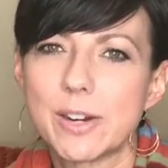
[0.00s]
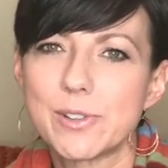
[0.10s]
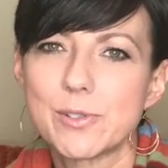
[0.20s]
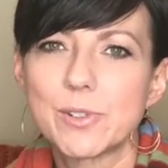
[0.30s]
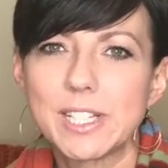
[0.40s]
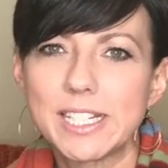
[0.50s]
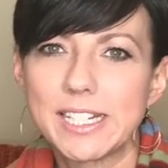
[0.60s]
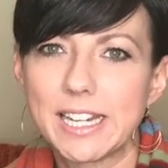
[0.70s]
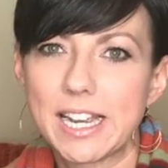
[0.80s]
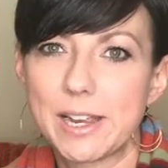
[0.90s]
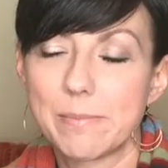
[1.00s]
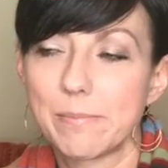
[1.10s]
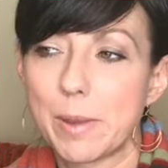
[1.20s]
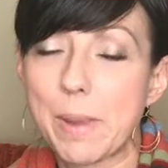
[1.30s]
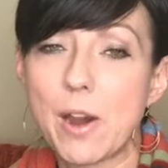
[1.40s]
It was really
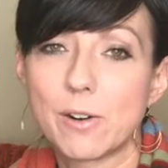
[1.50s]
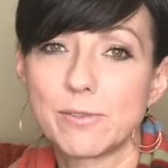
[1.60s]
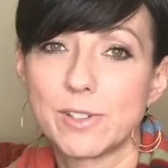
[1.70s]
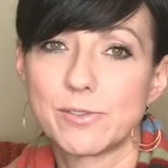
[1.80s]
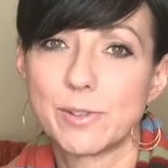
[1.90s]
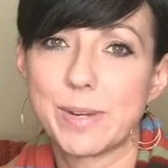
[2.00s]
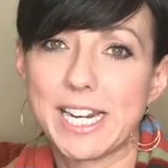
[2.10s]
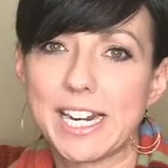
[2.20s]
um, powerful for me,